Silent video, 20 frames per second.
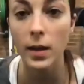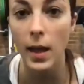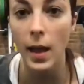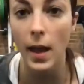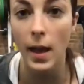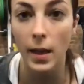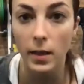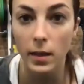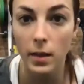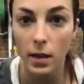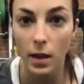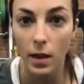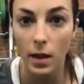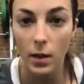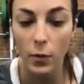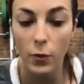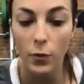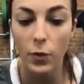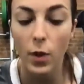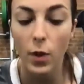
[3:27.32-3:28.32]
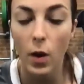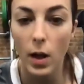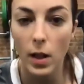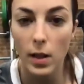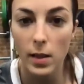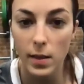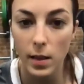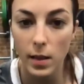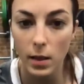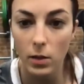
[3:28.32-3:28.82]
end. If not,
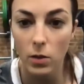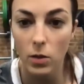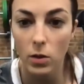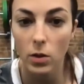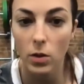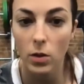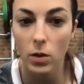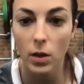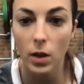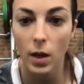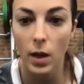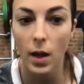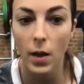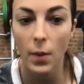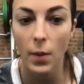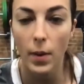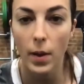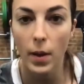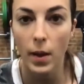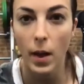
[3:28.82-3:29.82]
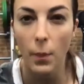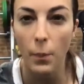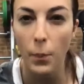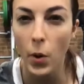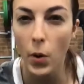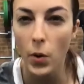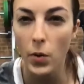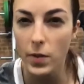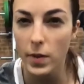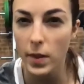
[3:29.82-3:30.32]
I'll send you a
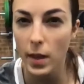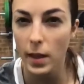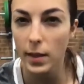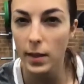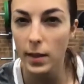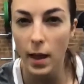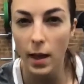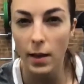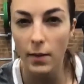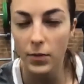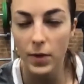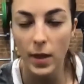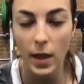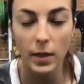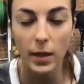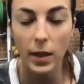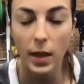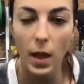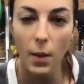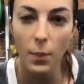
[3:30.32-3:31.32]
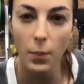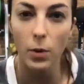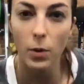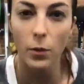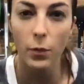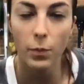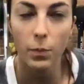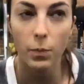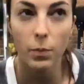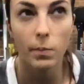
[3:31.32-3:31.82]
post I've done a couple
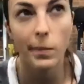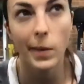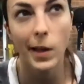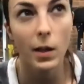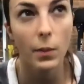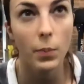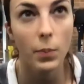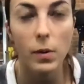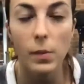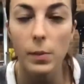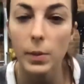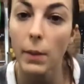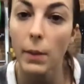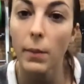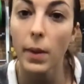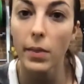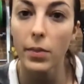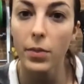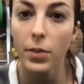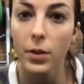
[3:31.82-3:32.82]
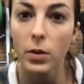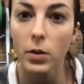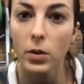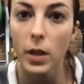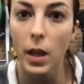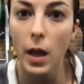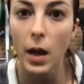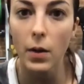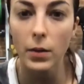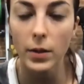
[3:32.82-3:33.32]
of probably a month ago
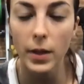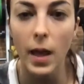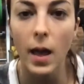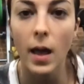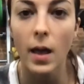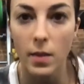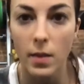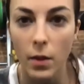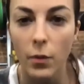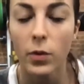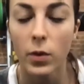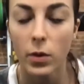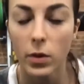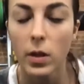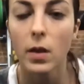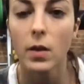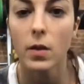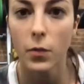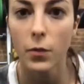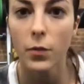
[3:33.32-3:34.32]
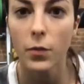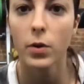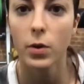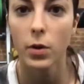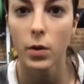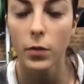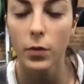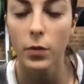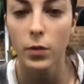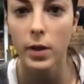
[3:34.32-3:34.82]
now that has a few things
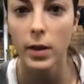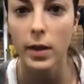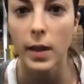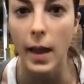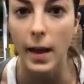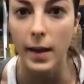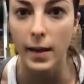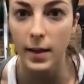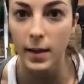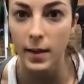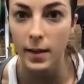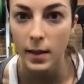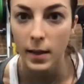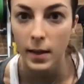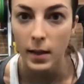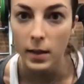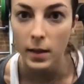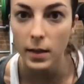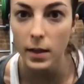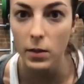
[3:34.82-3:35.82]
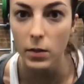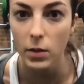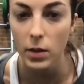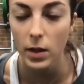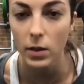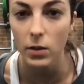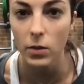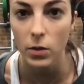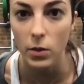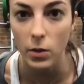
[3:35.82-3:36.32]
for the neck that you
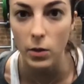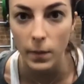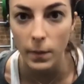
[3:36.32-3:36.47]
can do.